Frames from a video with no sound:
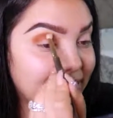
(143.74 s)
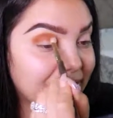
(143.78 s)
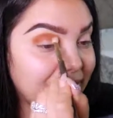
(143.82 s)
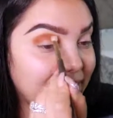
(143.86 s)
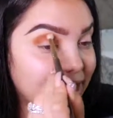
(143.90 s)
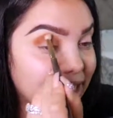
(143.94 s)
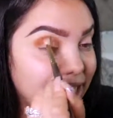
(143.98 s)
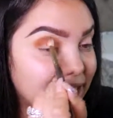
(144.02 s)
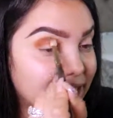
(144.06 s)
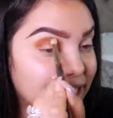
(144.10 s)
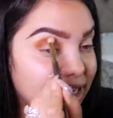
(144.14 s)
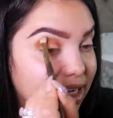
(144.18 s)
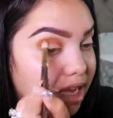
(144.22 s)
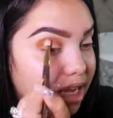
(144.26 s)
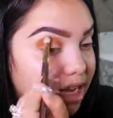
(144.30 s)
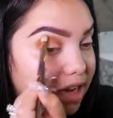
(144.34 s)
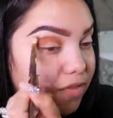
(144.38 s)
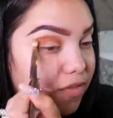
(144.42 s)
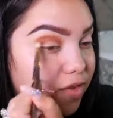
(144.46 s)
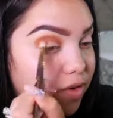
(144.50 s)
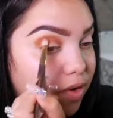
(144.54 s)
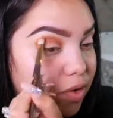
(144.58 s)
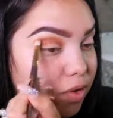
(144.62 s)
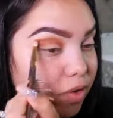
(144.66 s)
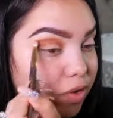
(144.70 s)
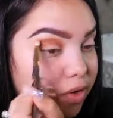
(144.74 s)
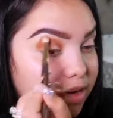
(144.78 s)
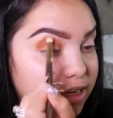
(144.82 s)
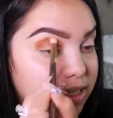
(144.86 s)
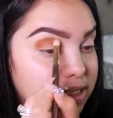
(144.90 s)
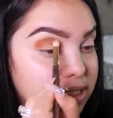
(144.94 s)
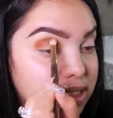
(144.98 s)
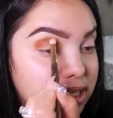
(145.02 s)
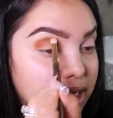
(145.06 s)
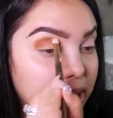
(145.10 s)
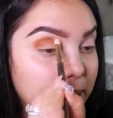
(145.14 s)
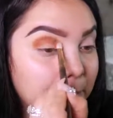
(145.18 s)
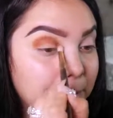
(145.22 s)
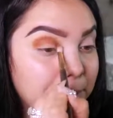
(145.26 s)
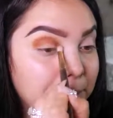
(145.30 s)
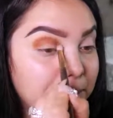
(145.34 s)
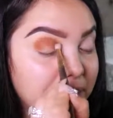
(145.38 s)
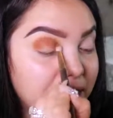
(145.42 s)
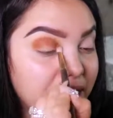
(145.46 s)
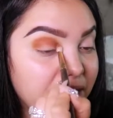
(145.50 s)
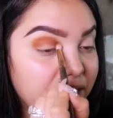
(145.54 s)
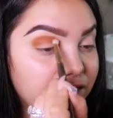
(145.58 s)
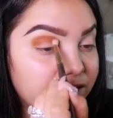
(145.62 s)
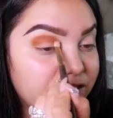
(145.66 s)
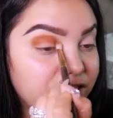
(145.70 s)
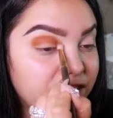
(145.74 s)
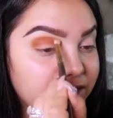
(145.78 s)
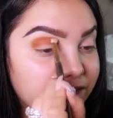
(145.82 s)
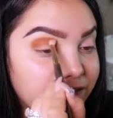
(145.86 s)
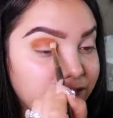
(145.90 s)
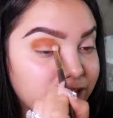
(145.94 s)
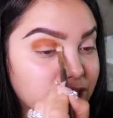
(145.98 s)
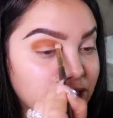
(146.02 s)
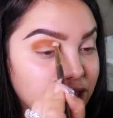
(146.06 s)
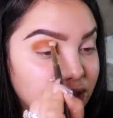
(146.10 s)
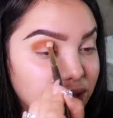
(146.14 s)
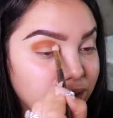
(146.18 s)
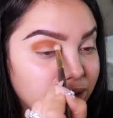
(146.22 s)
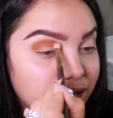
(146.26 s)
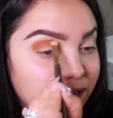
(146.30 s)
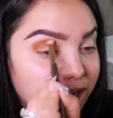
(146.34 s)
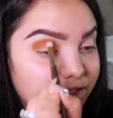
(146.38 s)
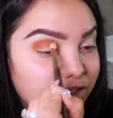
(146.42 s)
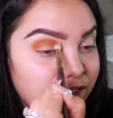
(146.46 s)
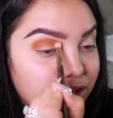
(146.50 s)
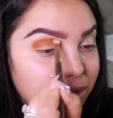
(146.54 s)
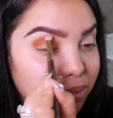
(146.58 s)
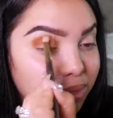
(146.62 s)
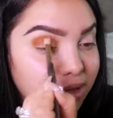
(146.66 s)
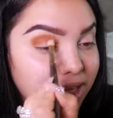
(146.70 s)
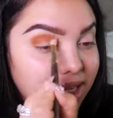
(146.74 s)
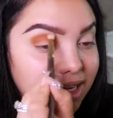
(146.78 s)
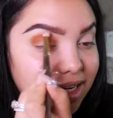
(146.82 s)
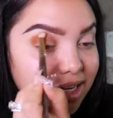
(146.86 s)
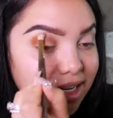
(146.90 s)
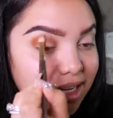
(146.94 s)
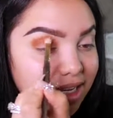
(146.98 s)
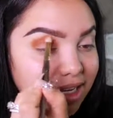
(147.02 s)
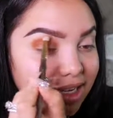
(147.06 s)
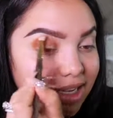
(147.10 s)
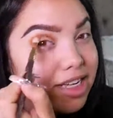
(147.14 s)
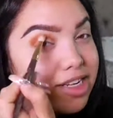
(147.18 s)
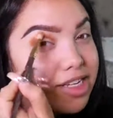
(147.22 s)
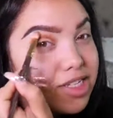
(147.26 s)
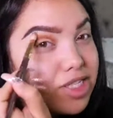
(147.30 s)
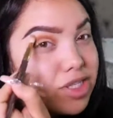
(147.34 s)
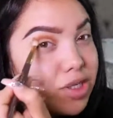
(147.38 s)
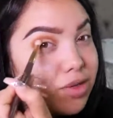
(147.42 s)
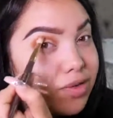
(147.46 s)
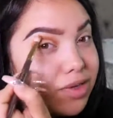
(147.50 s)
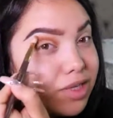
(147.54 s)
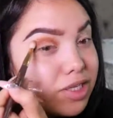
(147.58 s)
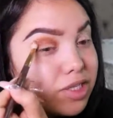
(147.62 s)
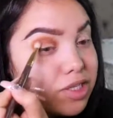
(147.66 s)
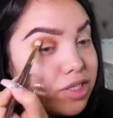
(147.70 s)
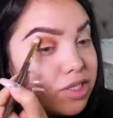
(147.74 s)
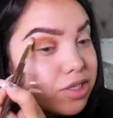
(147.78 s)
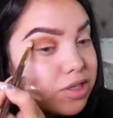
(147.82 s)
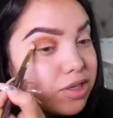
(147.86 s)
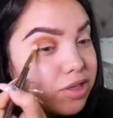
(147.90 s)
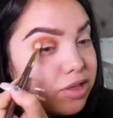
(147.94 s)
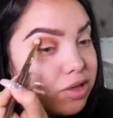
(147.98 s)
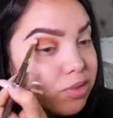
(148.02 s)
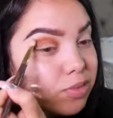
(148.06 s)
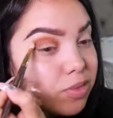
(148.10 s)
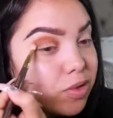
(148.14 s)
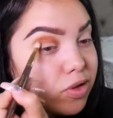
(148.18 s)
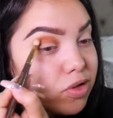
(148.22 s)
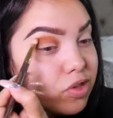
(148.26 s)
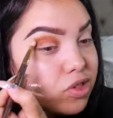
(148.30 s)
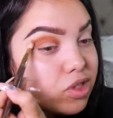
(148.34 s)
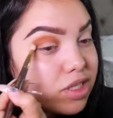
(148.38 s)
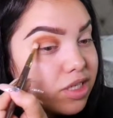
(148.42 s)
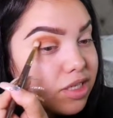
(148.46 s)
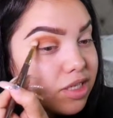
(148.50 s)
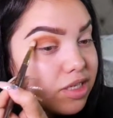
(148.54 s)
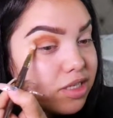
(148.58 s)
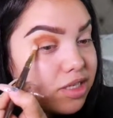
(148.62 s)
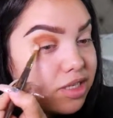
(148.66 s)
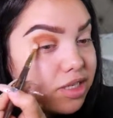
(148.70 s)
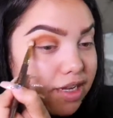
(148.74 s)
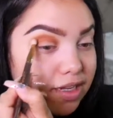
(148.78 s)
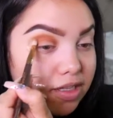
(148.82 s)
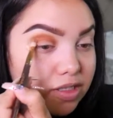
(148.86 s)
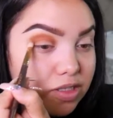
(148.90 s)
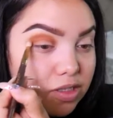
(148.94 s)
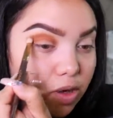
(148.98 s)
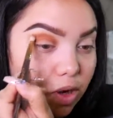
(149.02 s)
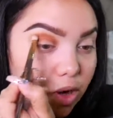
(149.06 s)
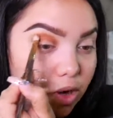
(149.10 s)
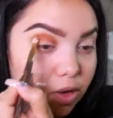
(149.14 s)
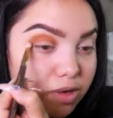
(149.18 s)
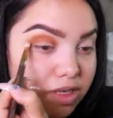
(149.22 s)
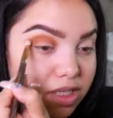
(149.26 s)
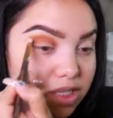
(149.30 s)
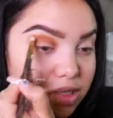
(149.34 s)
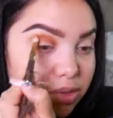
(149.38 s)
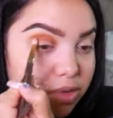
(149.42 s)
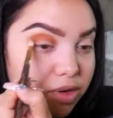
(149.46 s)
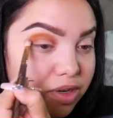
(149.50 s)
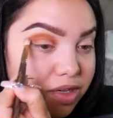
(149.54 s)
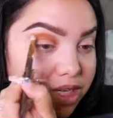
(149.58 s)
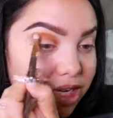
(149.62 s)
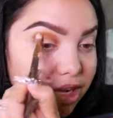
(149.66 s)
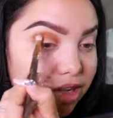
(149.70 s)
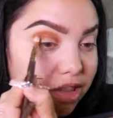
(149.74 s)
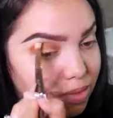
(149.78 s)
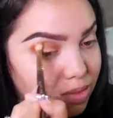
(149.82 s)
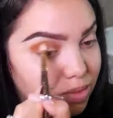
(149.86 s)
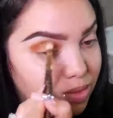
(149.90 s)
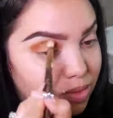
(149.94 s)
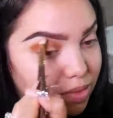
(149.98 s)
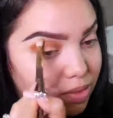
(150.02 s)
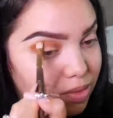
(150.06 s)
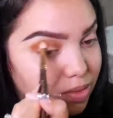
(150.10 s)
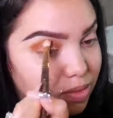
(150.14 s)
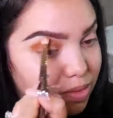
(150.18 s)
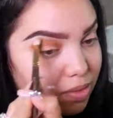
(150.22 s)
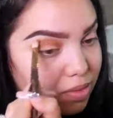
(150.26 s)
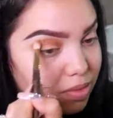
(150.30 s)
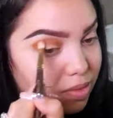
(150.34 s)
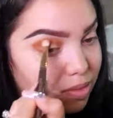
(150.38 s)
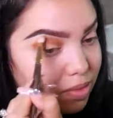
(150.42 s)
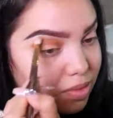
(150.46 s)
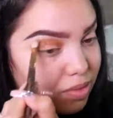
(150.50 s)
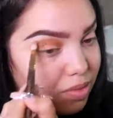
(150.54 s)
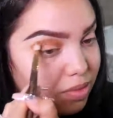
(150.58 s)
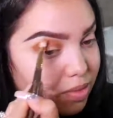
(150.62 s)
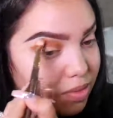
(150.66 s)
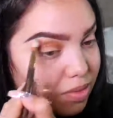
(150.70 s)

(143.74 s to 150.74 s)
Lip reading: in. And of course, like, my favorite trick for blending is doing circular motion. It's always worked out the best for me that